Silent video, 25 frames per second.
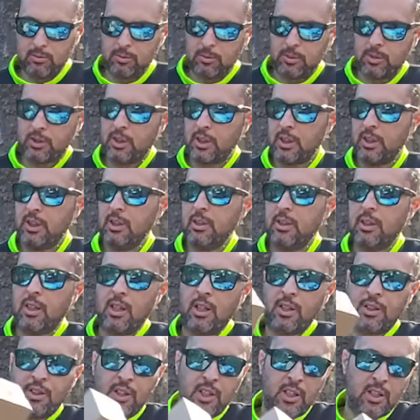Okay,
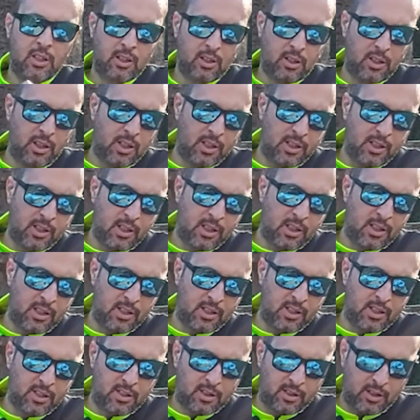I think this
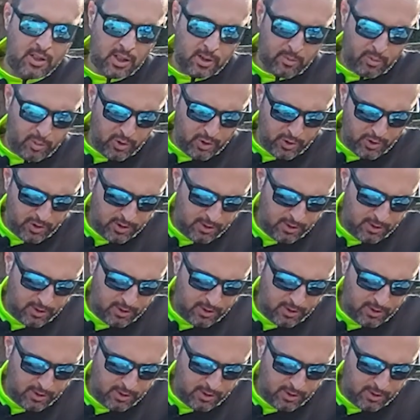is the tripod.